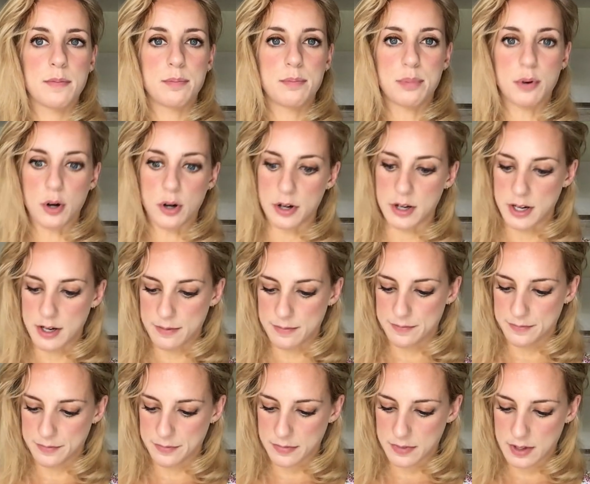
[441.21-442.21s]

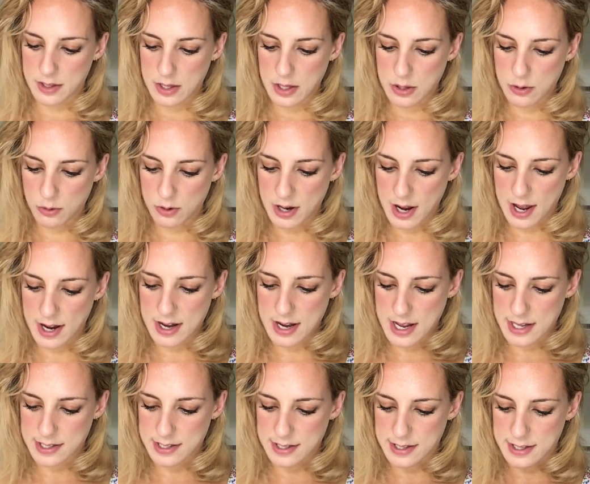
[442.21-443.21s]
but you're not
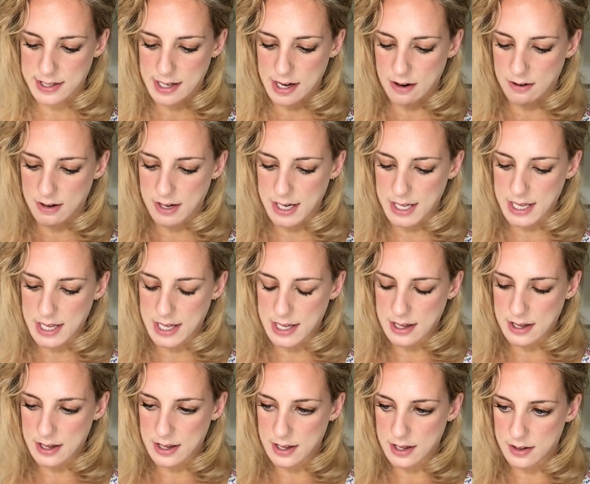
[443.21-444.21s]

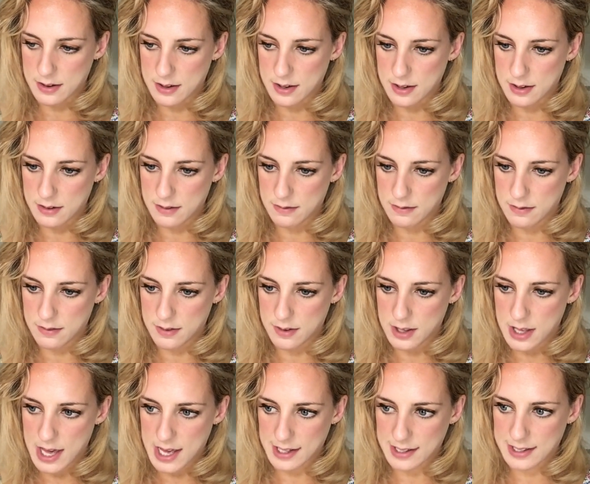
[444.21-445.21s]
necessarily
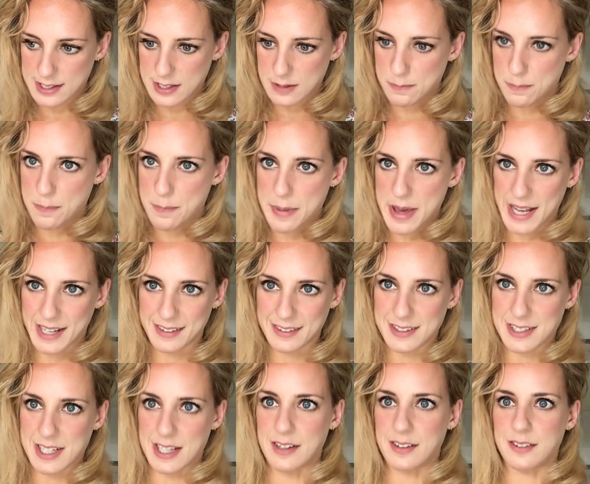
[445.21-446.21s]

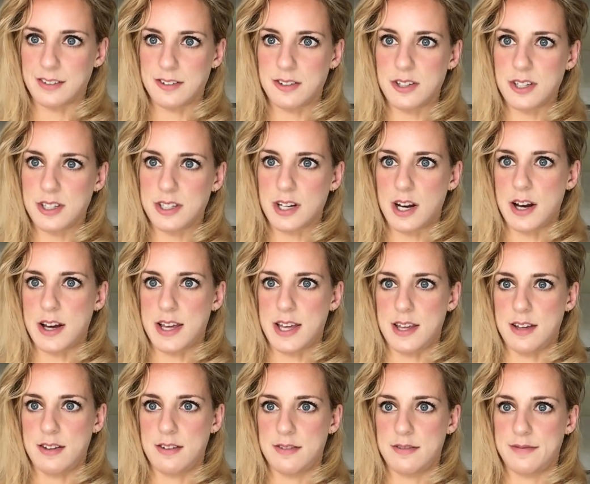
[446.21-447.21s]
expecting to die,
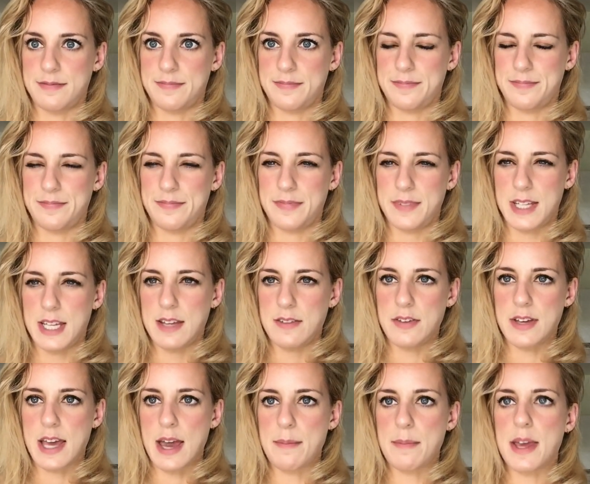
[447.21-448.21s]
if
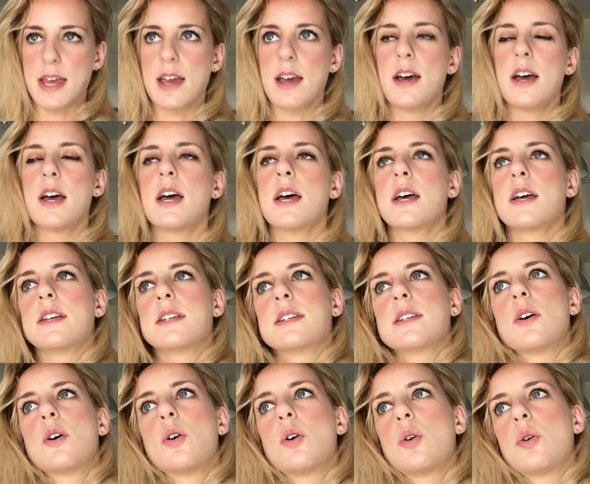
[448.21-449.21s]
you get me.
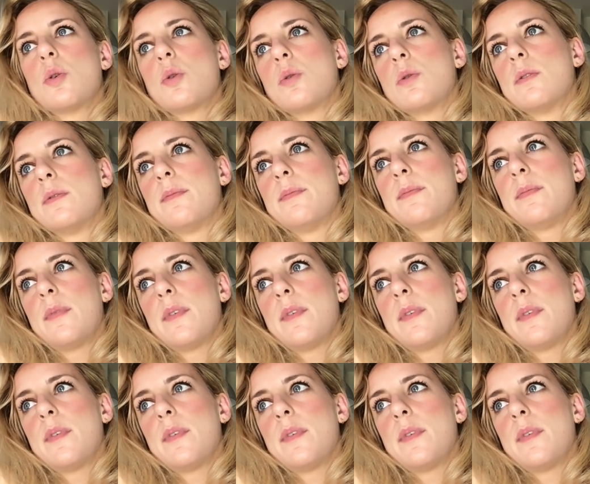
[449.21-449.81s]
So